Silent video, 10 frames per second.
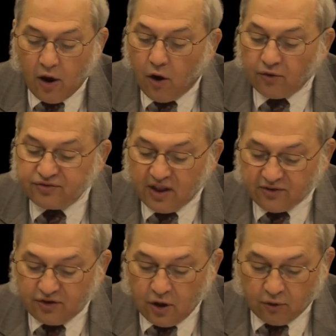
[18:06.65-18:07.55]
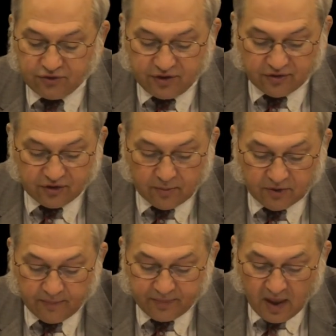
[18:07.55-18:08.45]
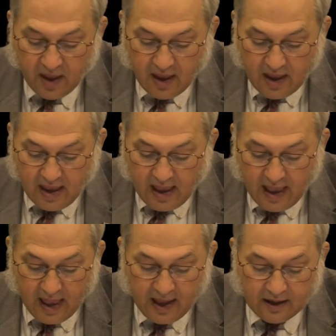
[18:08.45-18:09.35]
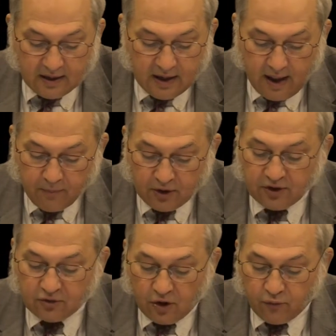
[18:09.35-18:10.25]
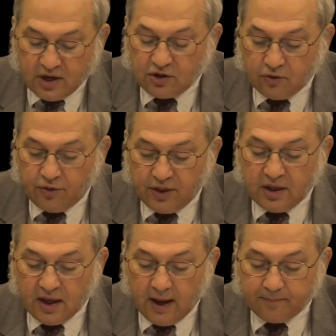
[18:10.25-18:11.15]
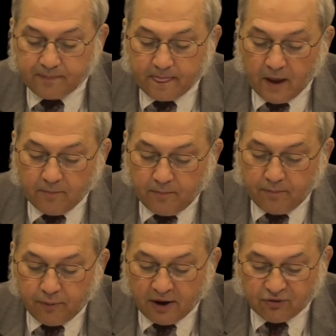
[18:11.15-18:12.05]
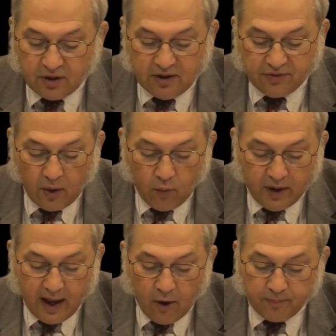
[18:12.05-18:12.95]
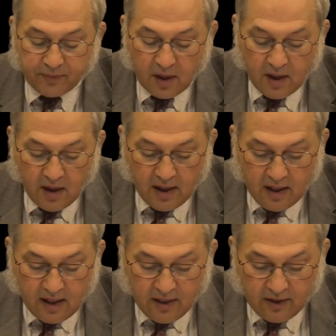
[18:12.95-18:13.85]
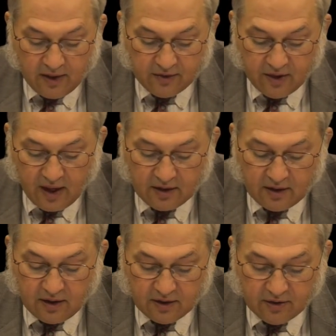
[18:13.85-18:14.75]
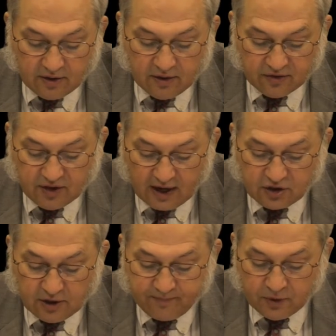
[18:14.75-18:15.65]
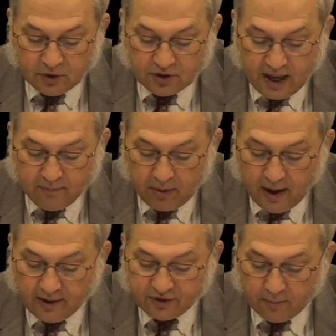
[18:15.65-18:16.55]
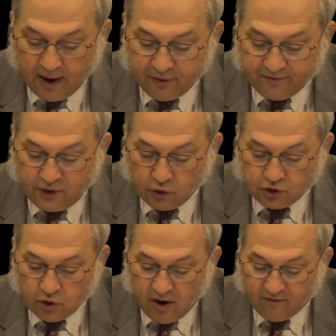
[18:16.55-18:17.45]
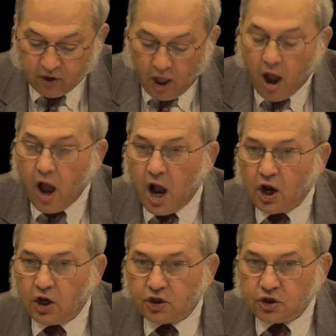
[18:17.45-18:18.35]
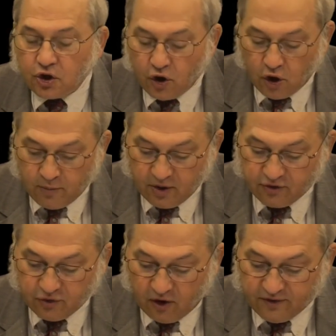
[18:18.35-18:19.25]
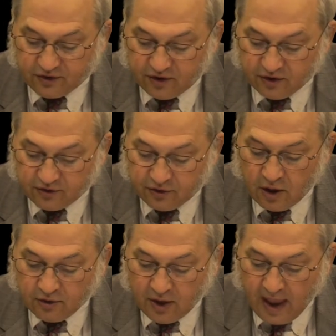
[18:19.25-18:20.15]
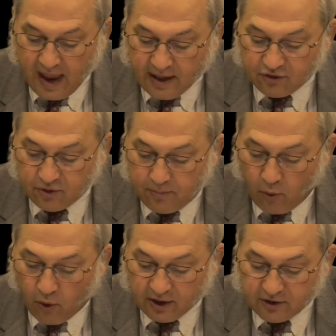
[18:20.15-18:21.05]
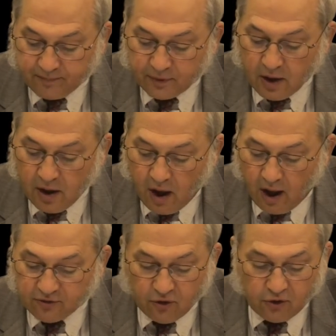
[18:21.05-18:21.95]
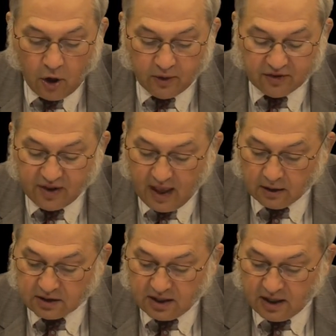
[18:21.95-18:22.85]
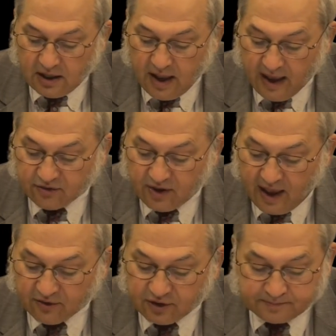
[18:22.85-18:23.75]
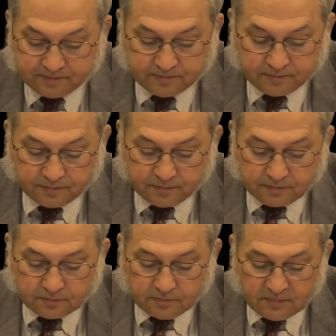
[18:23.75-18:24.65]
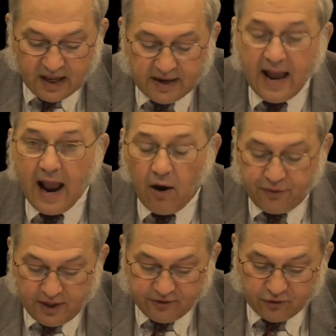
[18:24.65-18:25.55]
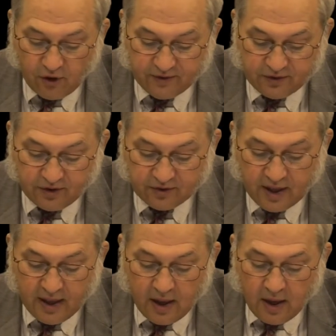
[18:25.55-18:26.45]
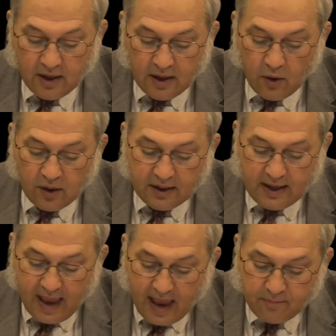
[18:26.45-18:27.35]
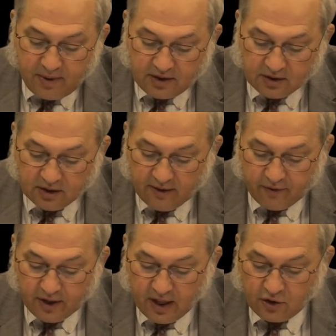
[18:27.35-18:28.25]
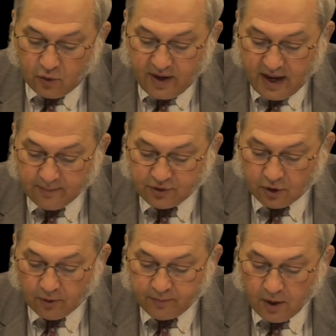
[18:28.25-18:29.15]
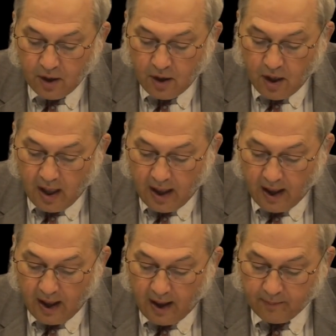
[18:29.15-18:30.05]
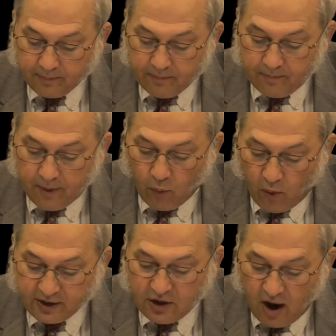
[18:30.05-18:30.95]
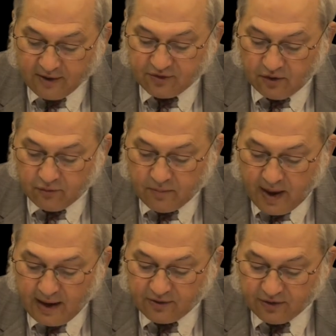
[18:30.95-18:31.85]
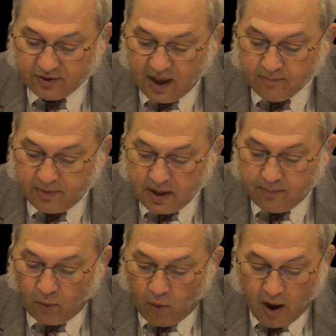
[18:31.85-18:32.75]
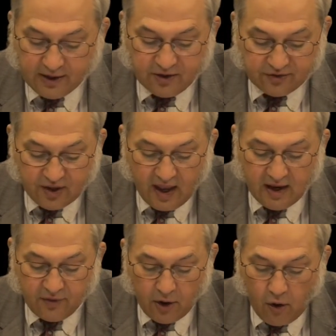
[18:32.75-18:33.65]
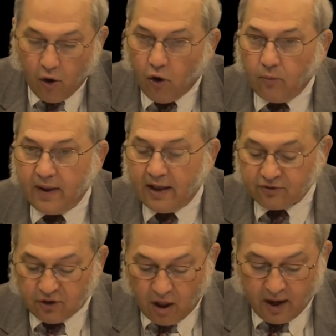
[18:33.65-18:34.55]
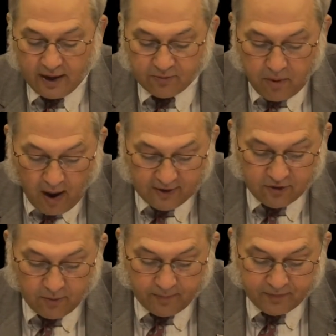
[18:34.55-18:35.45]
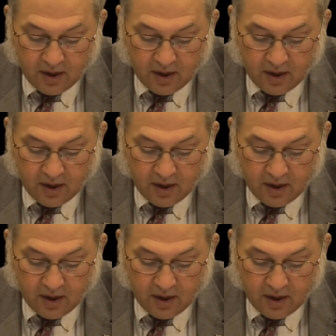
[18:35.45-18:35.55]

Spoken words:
Sensio Systems. And I'm just going to read you the press release that went out. It's a discussion to take place about the future of long-term services and support, also known as LTSS, and how these services can be delivered in New Hampshire. But one constant remains the same. People want to stay in their home as long as possible.